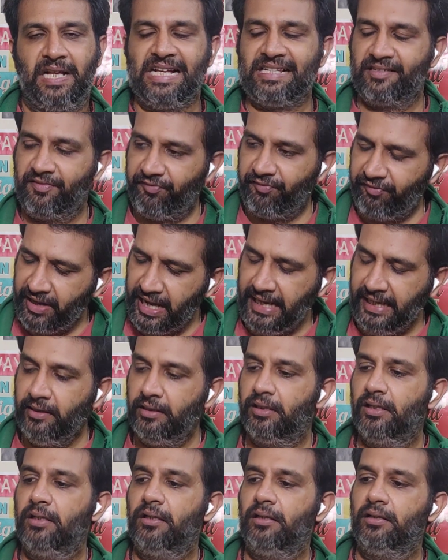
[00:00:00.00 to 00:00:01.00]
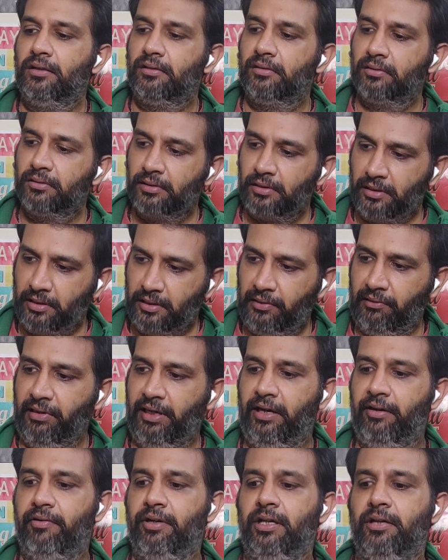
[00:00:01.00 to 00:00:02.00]
as a final
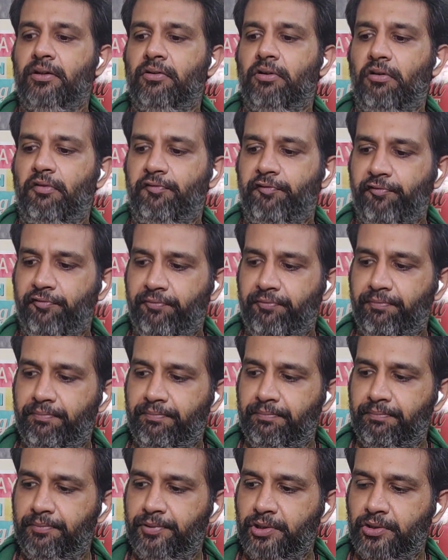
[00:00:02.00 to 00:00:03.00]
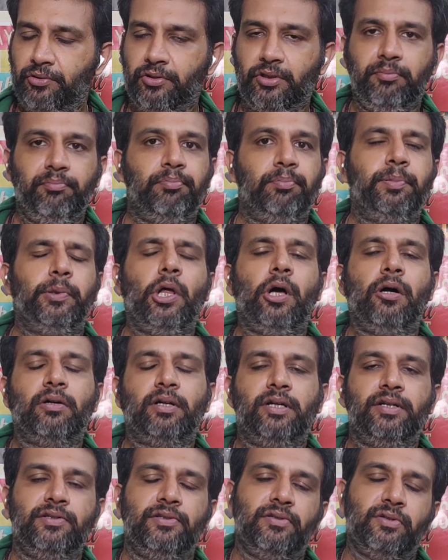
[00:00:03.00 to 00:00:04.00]
clearing of the
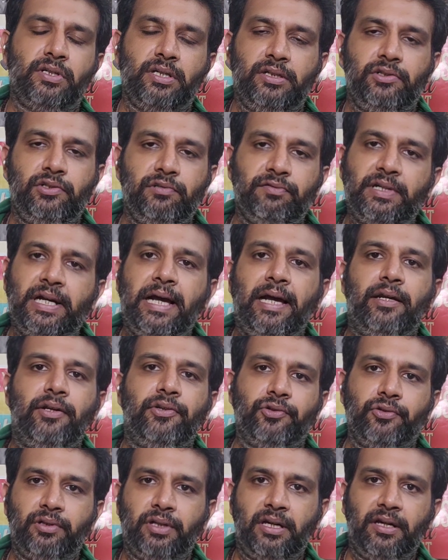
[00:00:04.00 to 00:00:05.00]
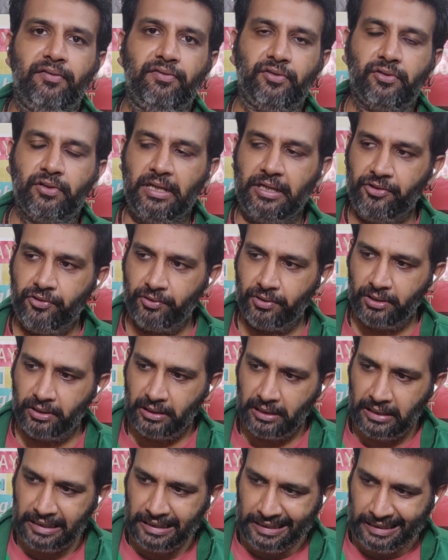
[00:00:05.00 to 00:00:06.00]
blockages that you've had in your life, so that you
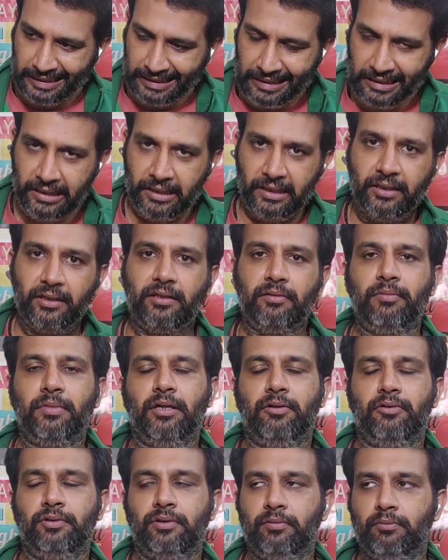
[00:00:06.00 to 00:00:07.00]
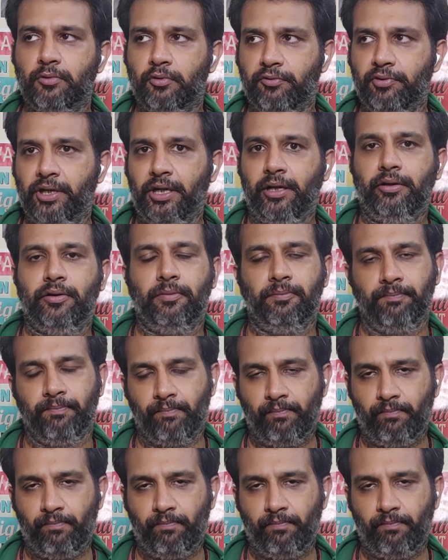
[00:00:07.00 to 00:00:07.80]
can clear them out and move ahead.